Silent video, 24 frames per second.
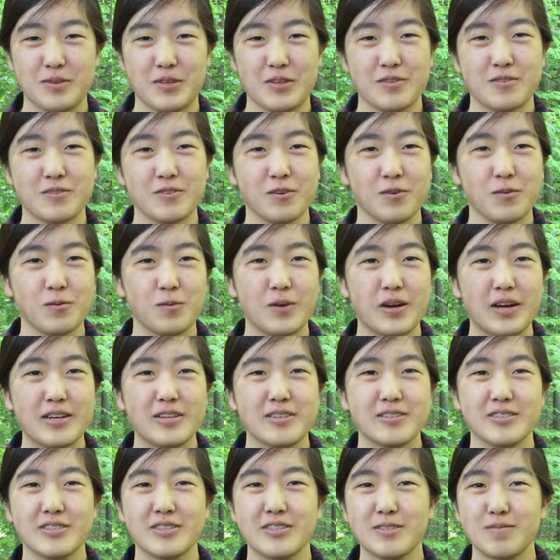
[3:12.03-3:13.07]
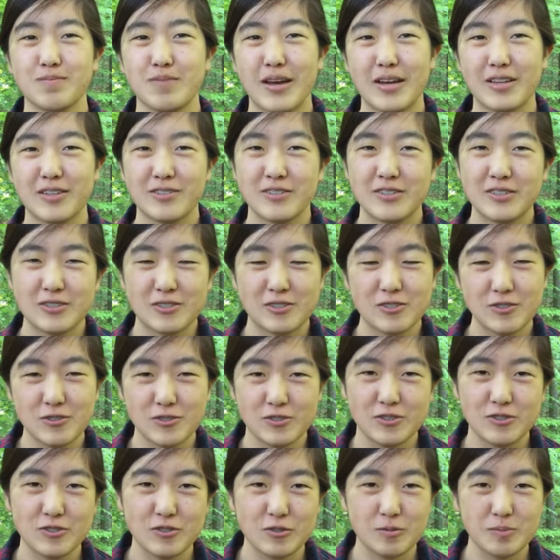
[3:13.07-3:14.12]
me, so why is it bad to
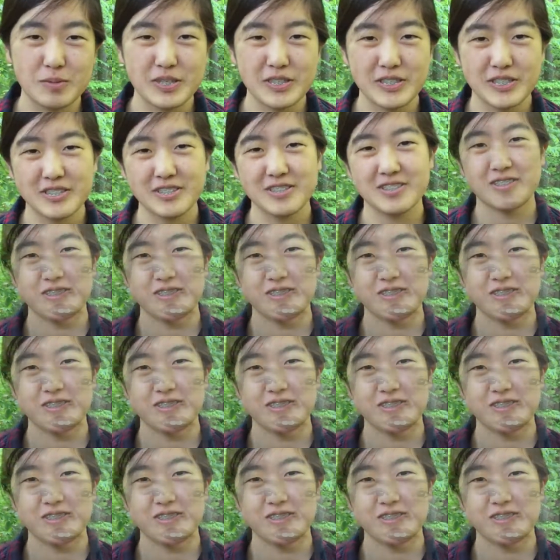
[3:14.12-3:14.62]
introduce a new species?